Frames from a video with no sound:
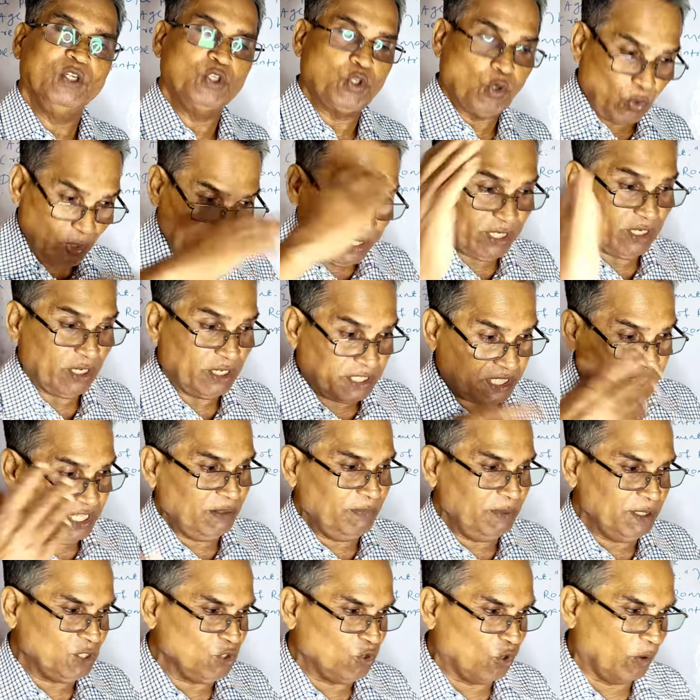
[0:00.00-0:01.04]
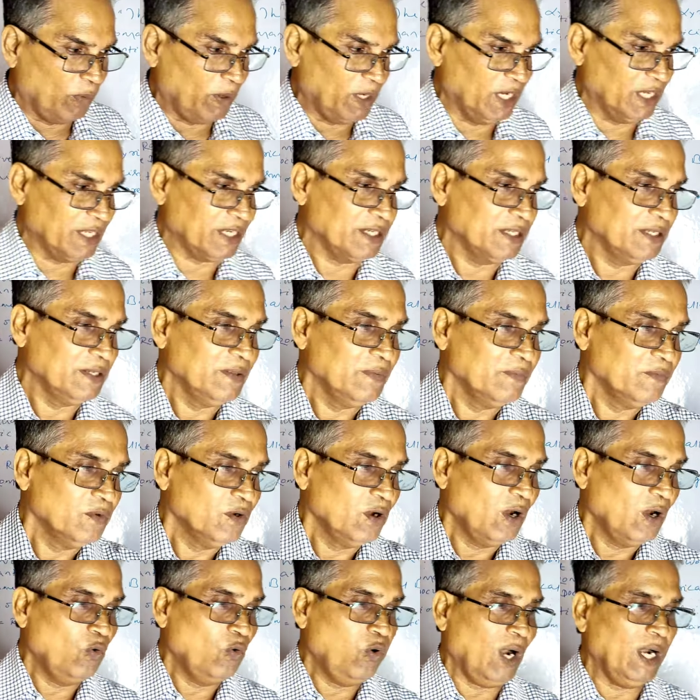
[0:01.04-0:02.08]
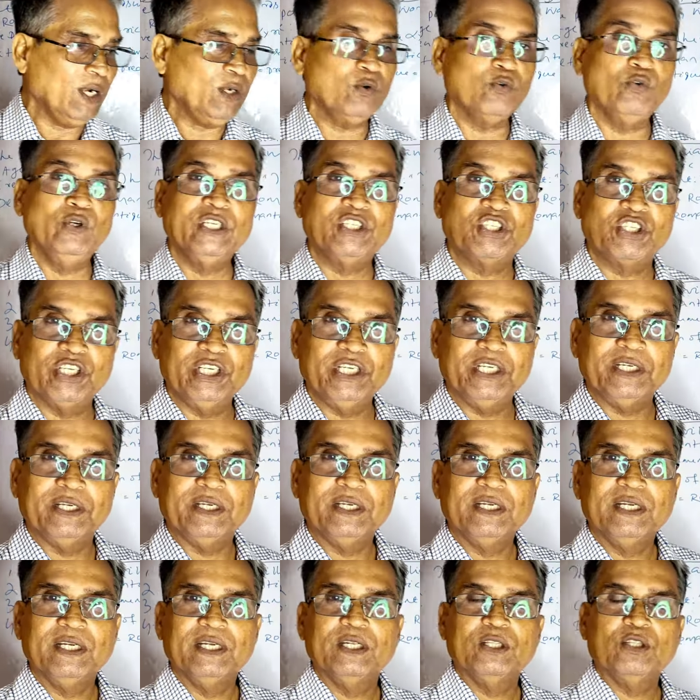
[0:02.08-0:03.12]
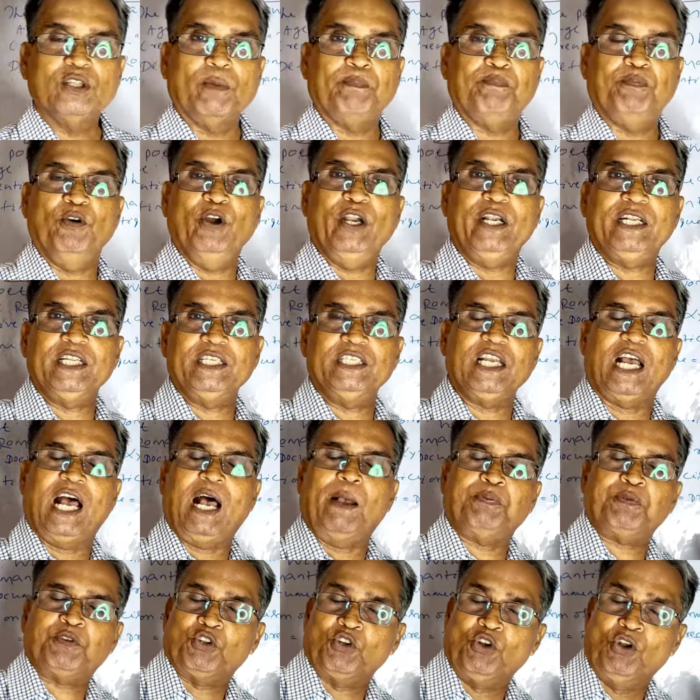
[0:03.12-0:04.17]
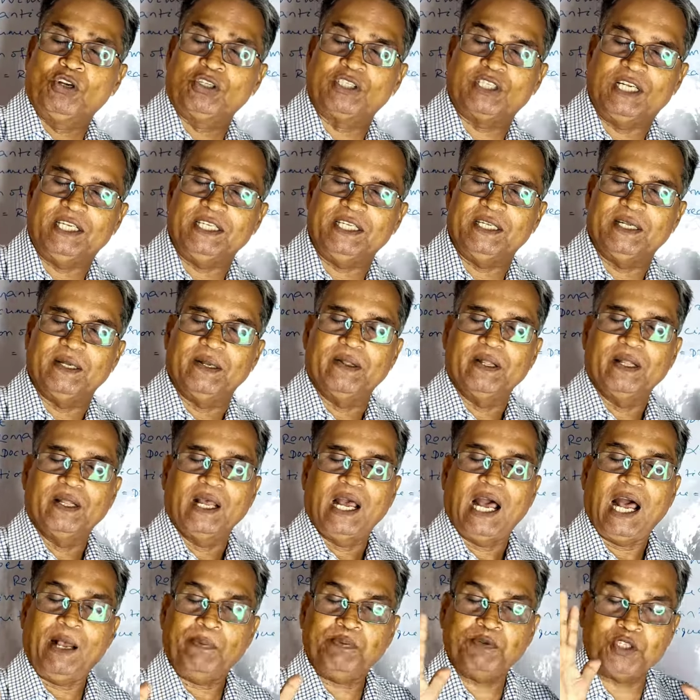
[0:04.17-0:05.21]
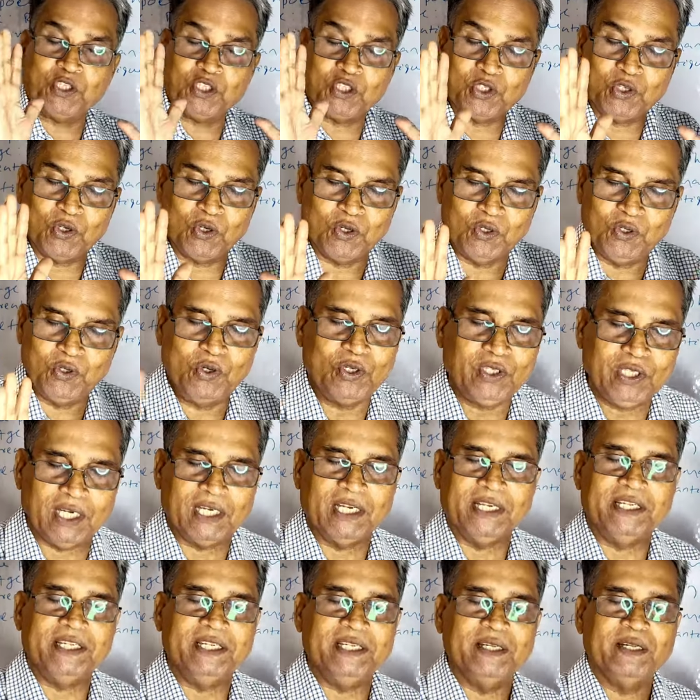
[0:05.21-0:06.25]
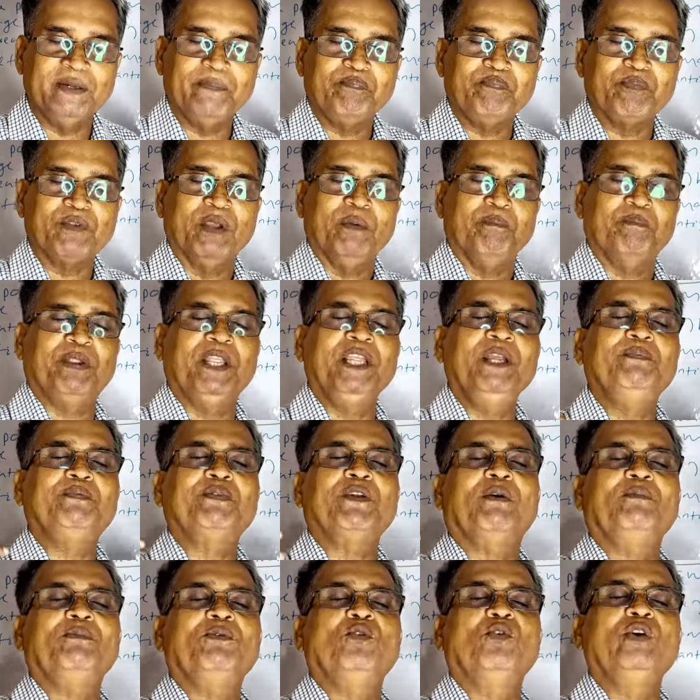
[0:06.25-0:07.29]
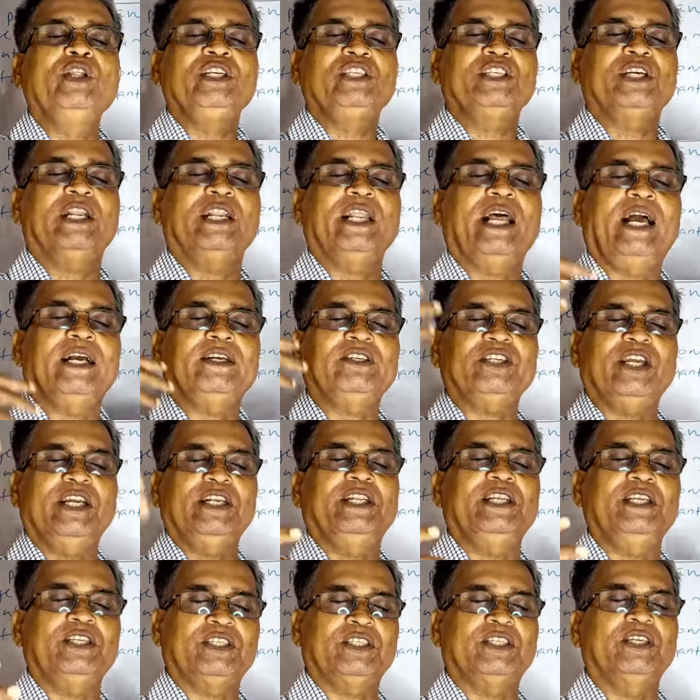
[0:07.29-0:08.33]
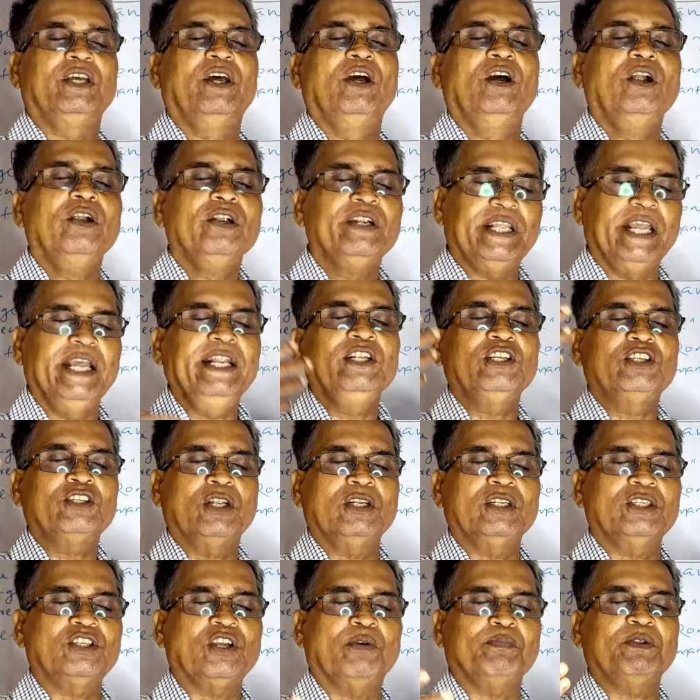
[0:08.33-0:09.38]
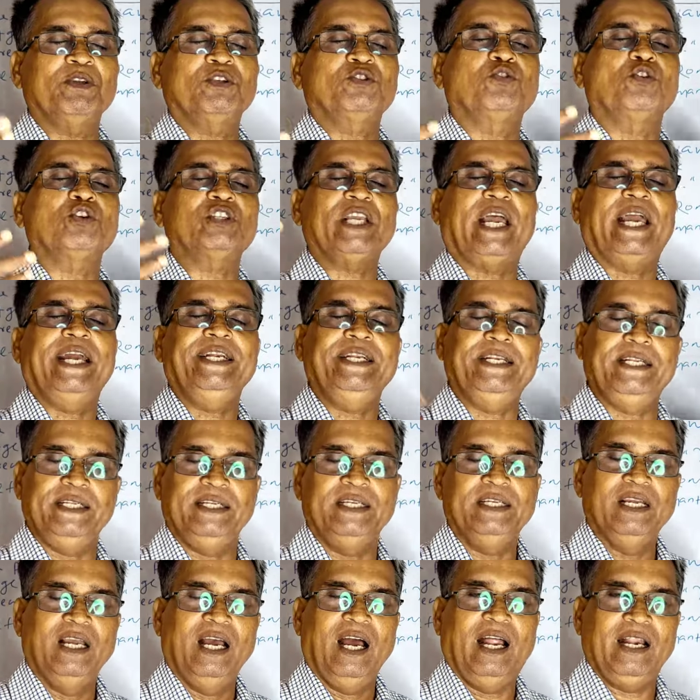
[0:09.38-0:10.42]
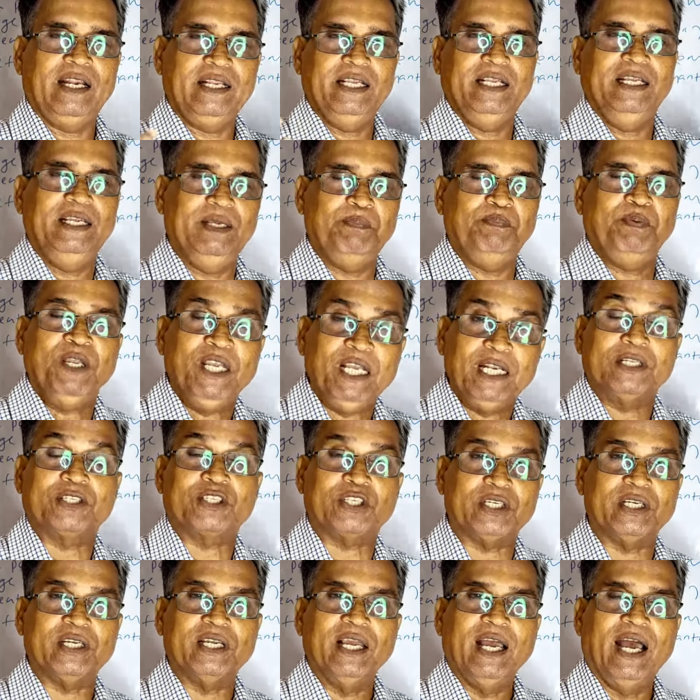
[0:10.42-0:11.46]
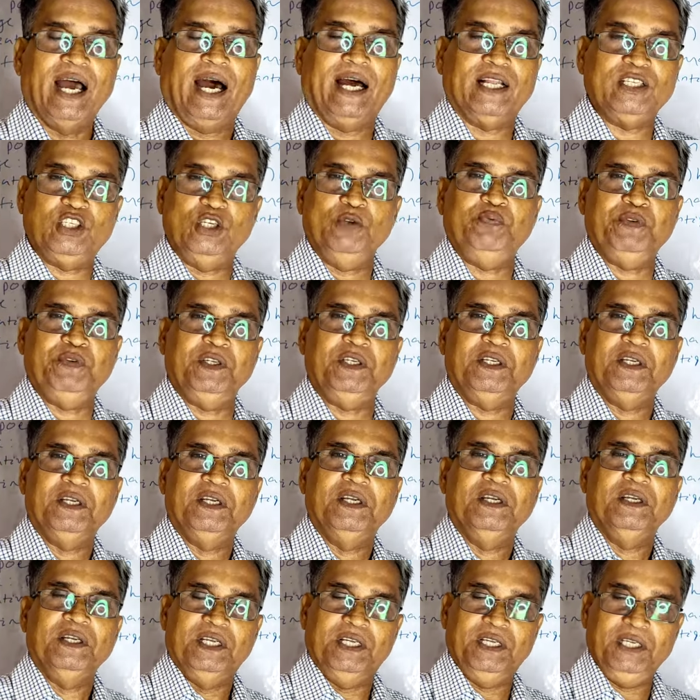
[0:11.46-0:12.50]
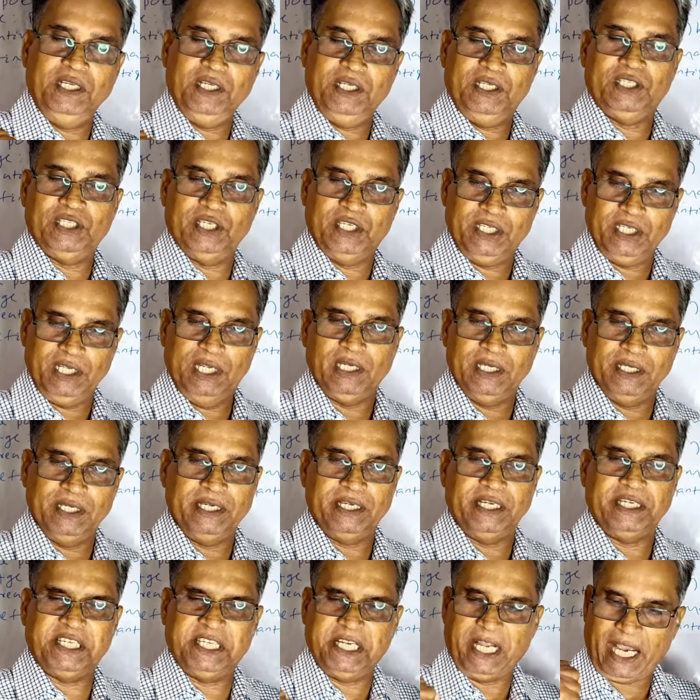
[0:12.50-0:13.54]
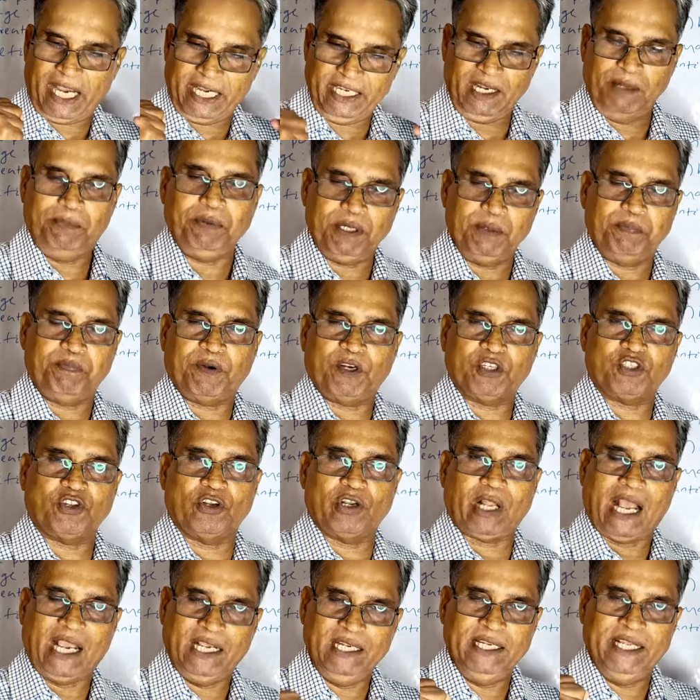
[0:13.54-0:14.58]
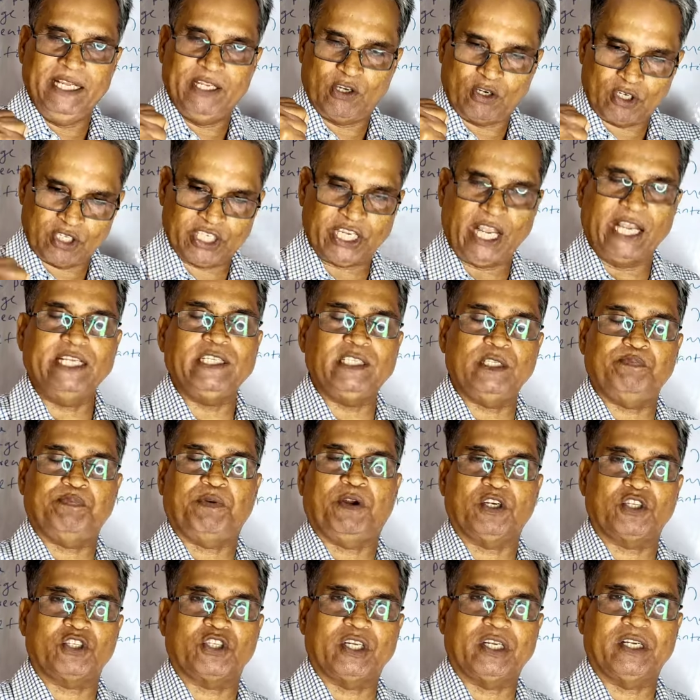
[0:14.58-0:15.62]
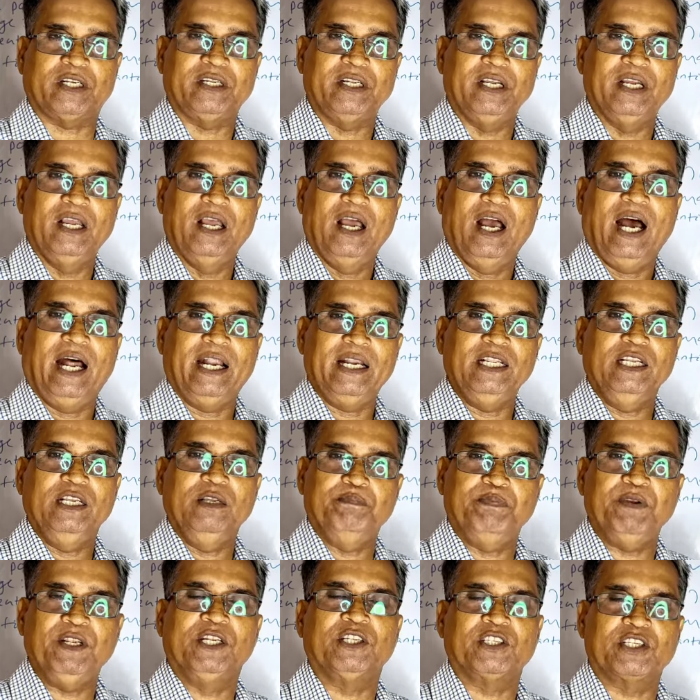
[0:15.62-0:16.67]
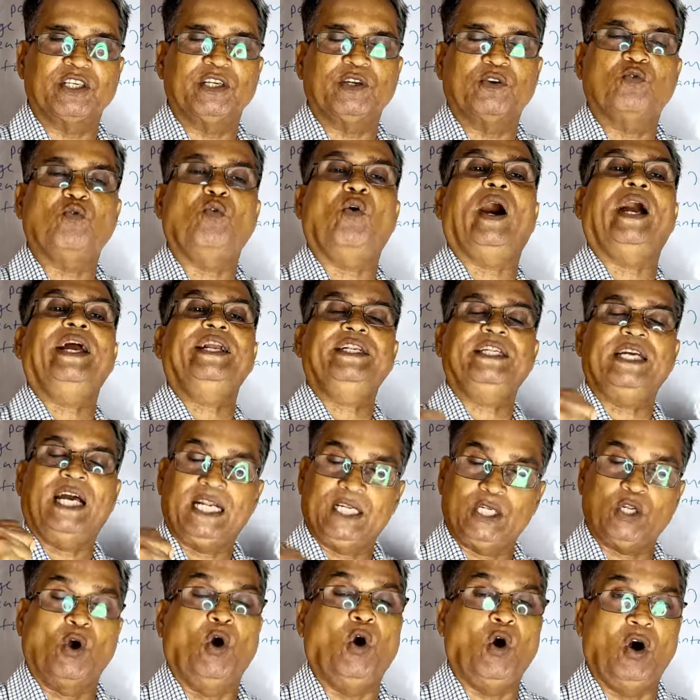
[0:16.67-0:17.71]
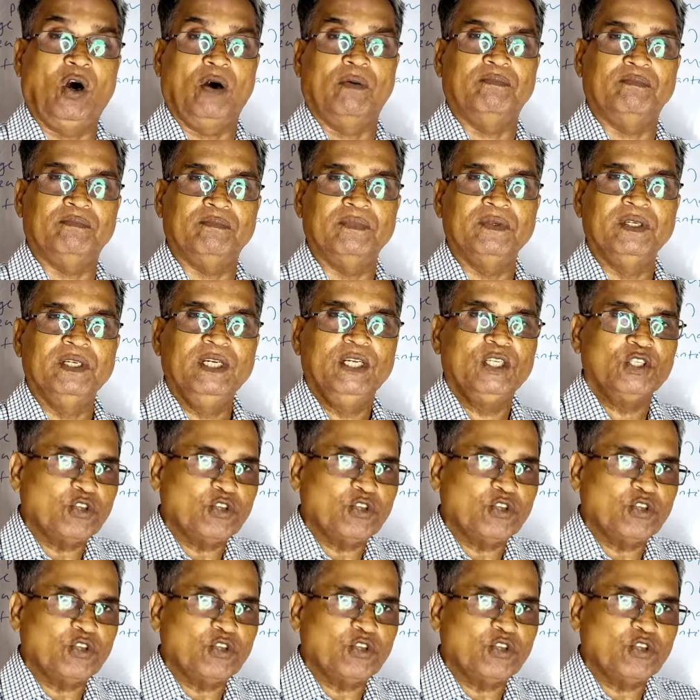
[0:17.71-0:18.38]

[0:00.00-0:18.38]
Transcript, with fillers: So when the dream is over, what we see? The poet is absolutely, absolutely free from worries and anxieties, tensions of the society and he feels as if he he is really a dynamic person, highly energized person, and he feels quite at home.